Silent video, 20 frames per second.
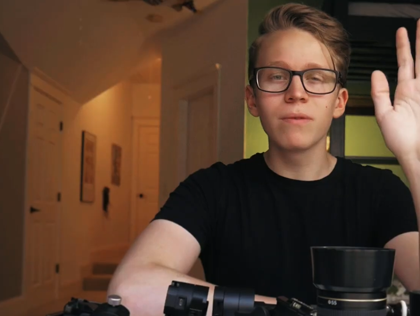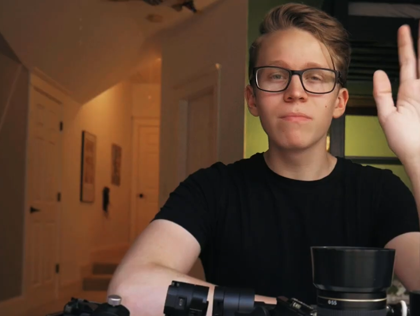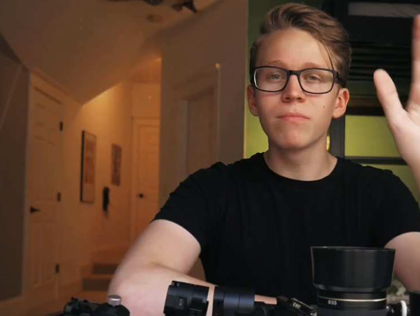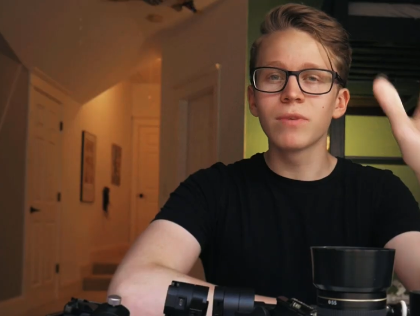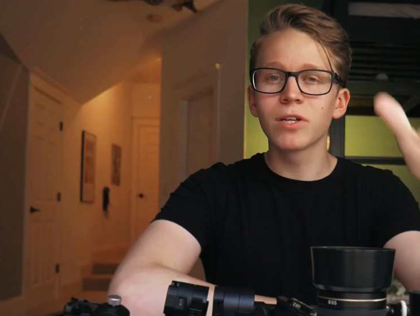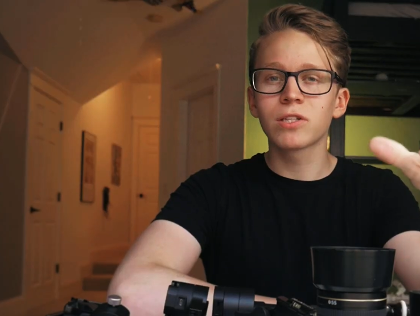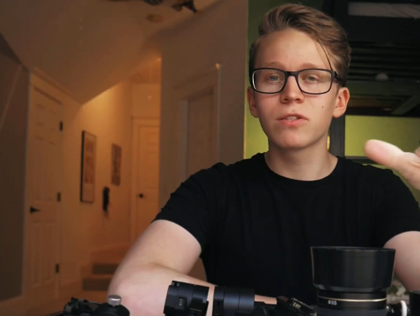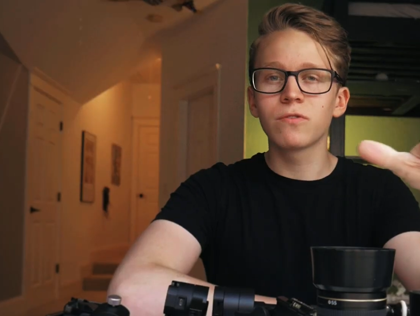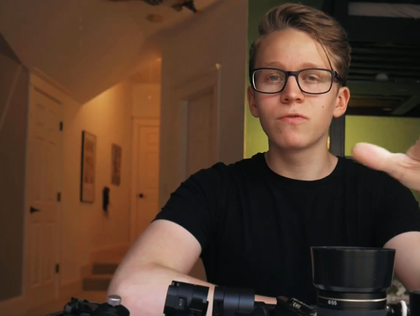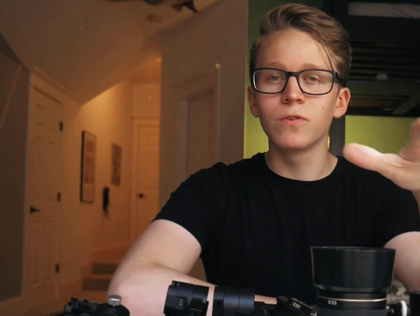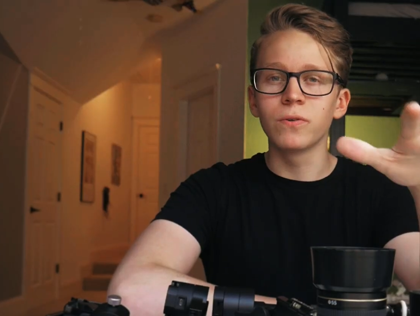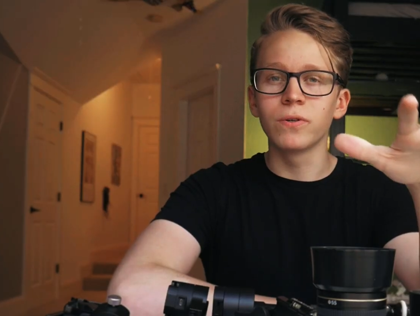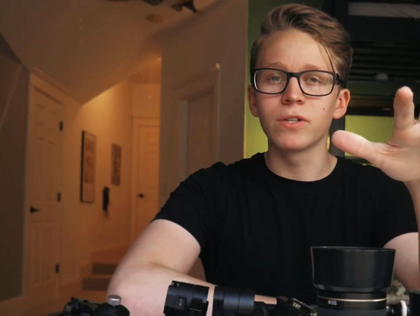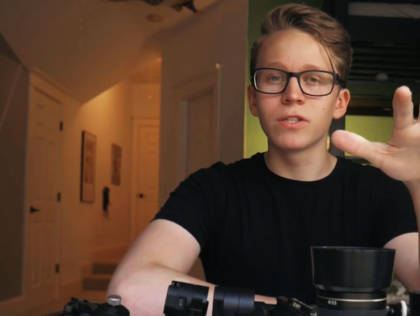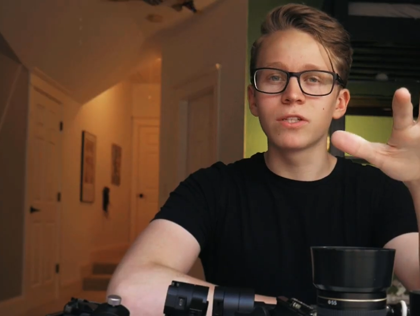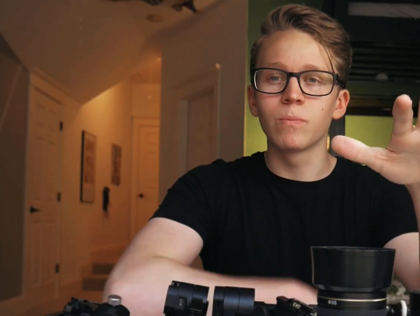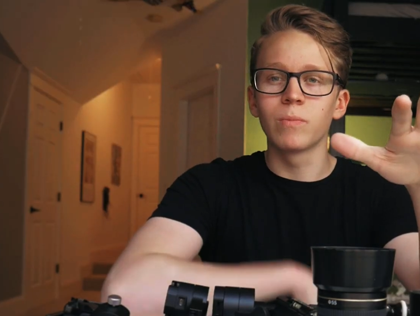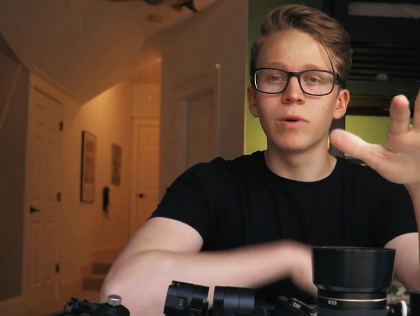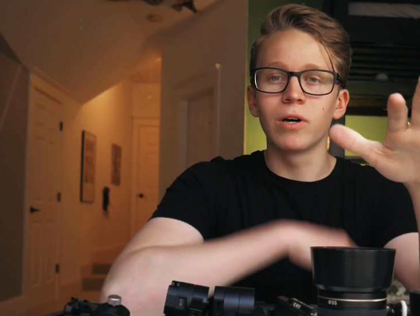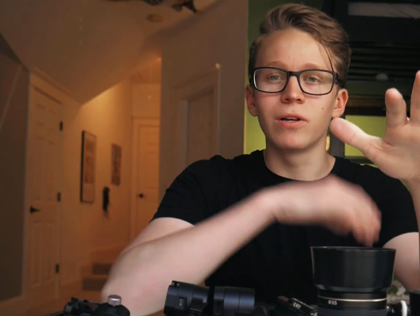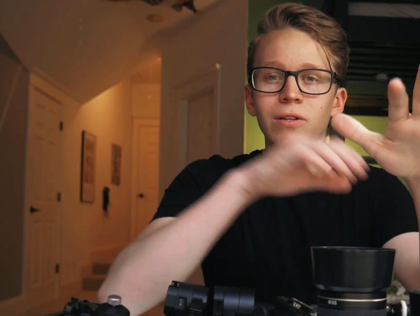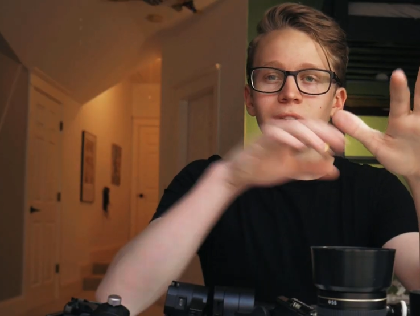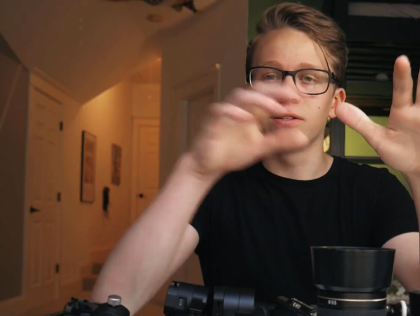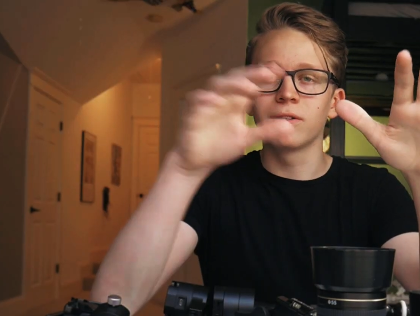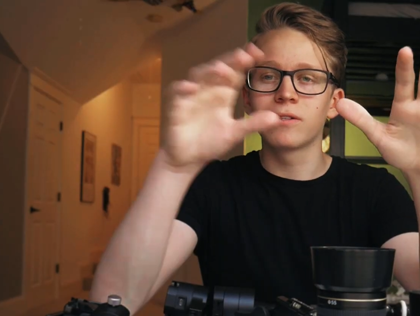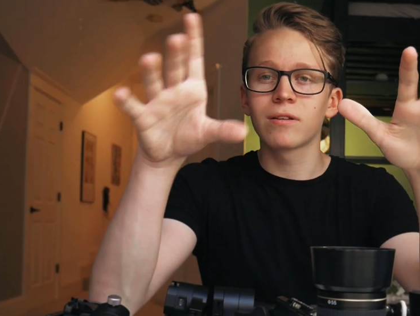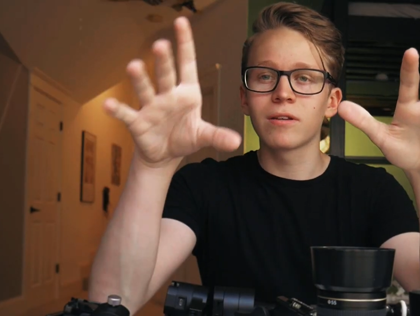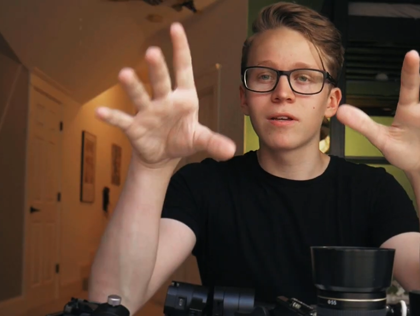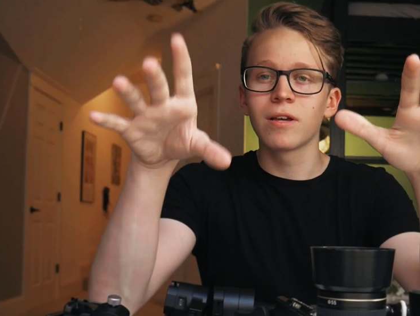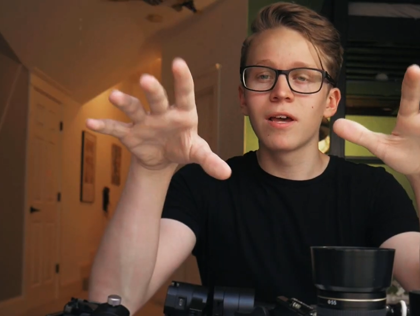mixed feelings about
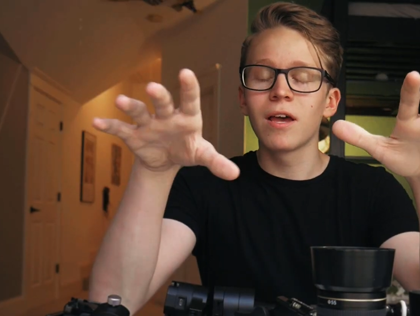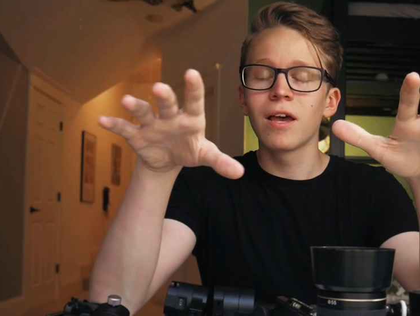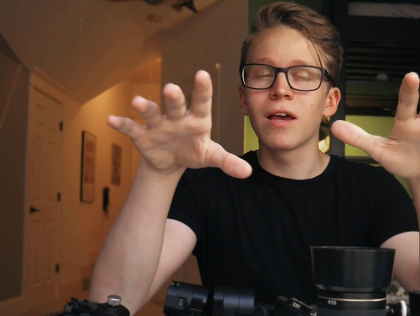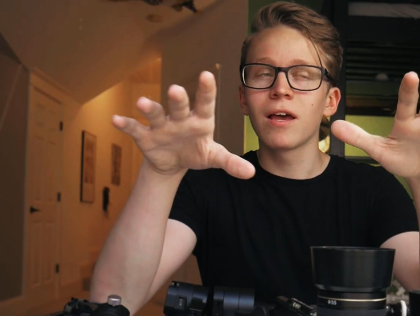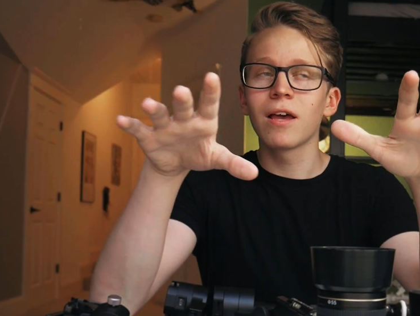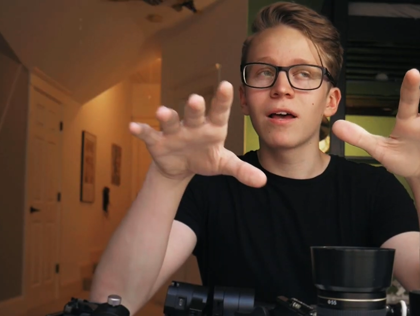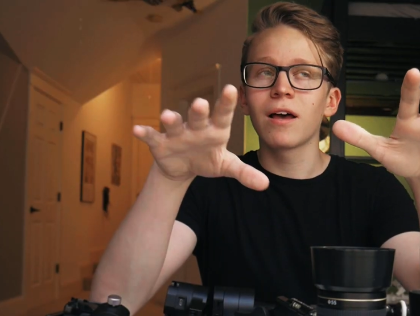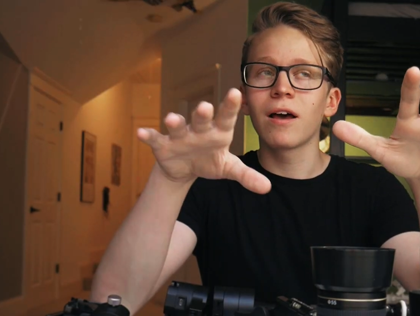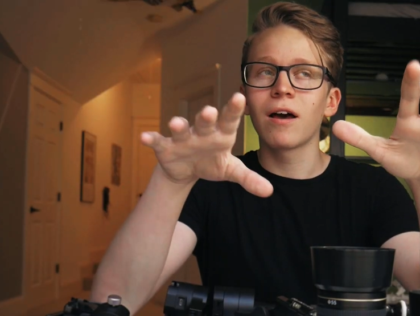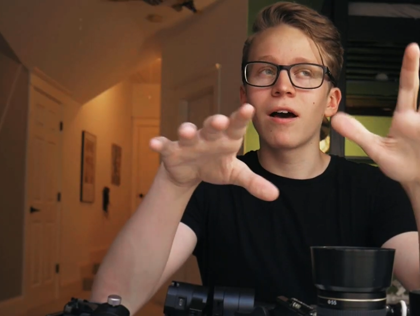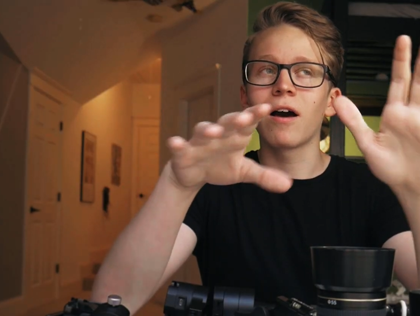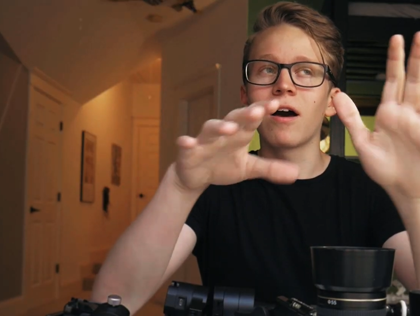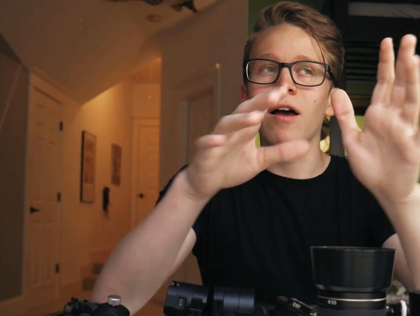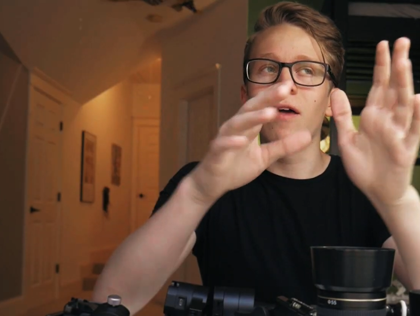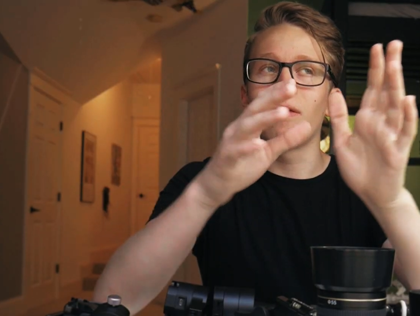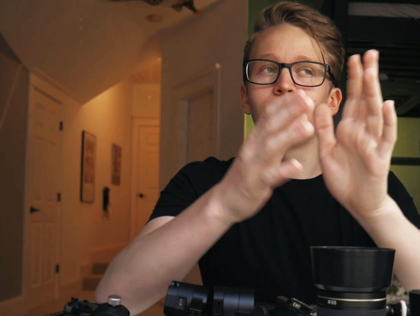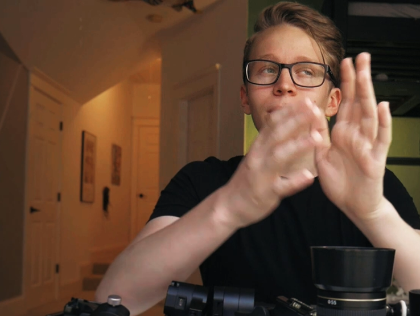it, I